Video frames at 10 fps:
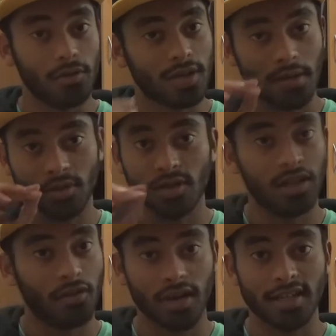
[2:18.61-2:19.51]
It was
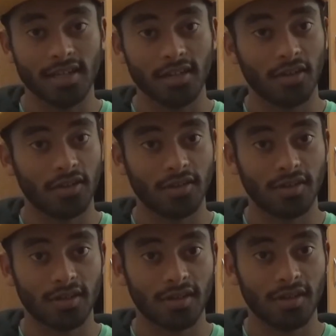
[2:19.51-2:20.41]
absolutely crazy
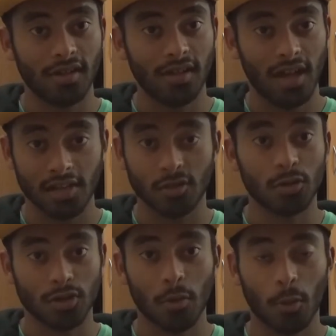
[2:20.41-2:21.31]
because I
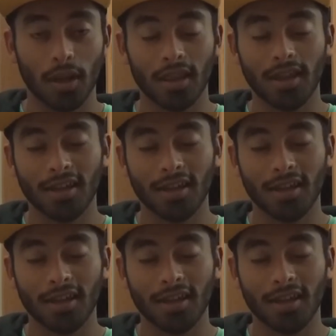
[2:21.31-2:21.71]
saw someone